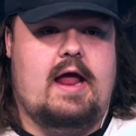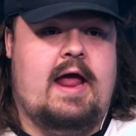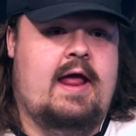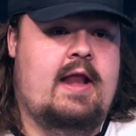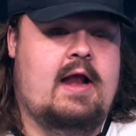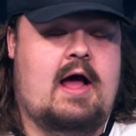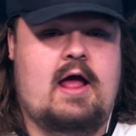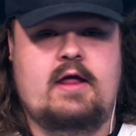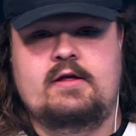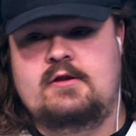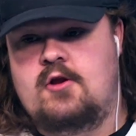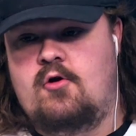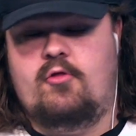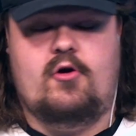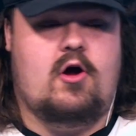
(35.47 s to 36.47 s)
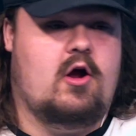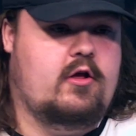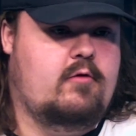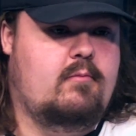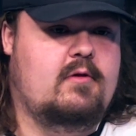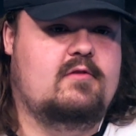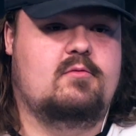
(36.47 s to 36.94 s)
and I know the
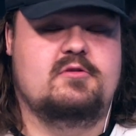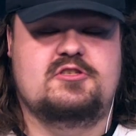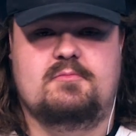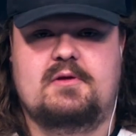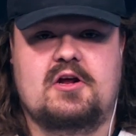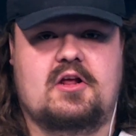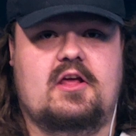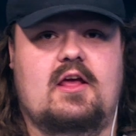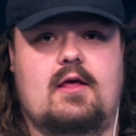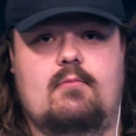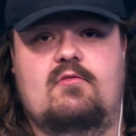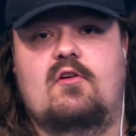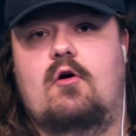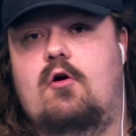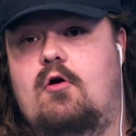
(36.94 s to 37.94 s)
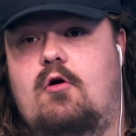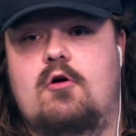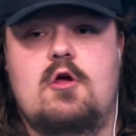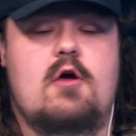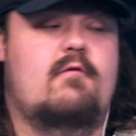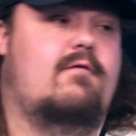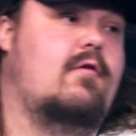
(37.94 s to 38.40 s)
arguments with Jahmyr Gibbs, oh,
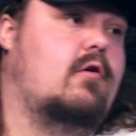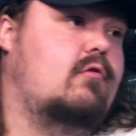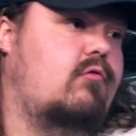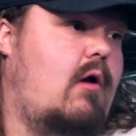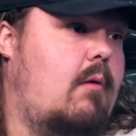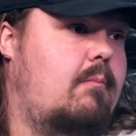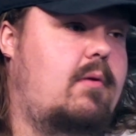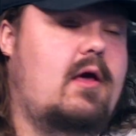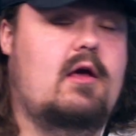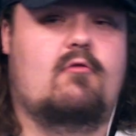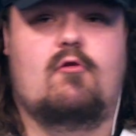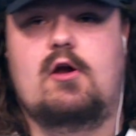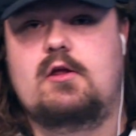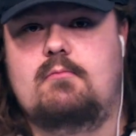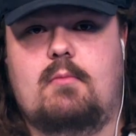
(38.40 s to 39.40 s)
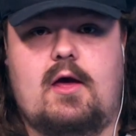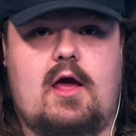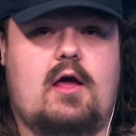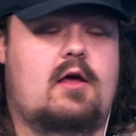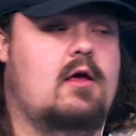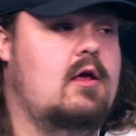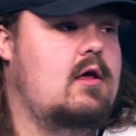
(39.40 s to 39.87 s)
first round pick, running
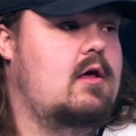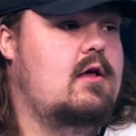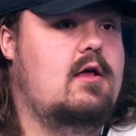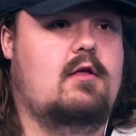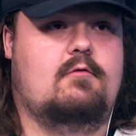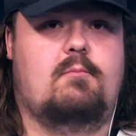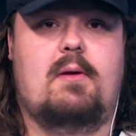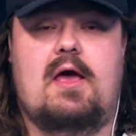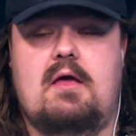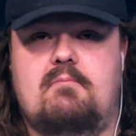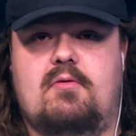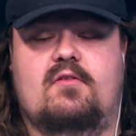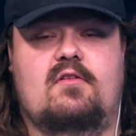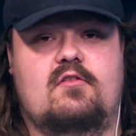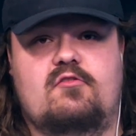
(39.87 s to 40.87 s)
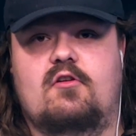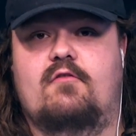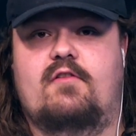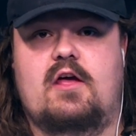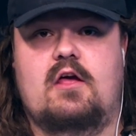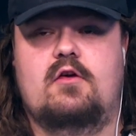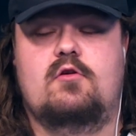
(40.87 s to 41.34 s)
back, it's bad
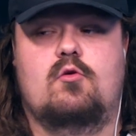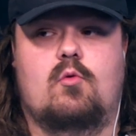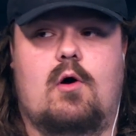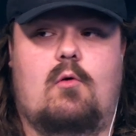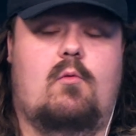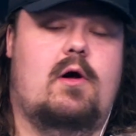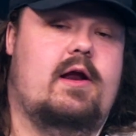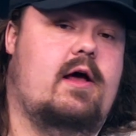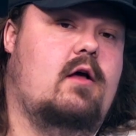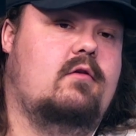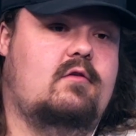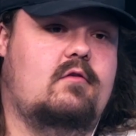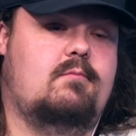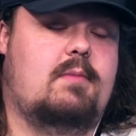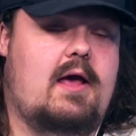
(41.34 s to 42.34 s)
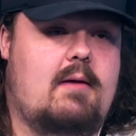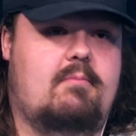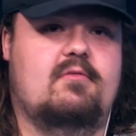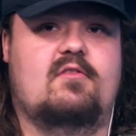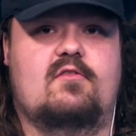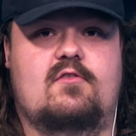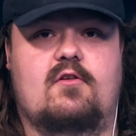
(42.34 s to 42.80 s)
positional value. Well, what else is
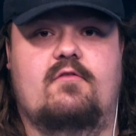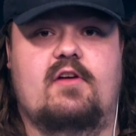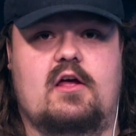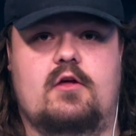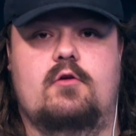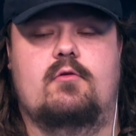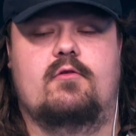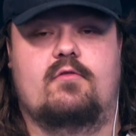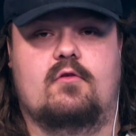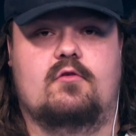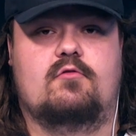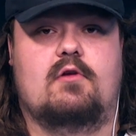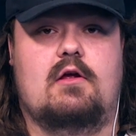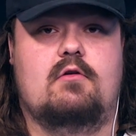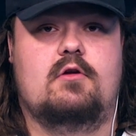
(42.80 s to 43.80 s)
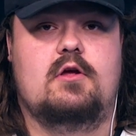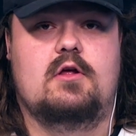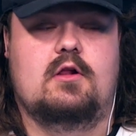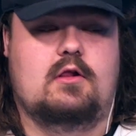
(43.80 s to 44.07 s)
bad positional value in the first round?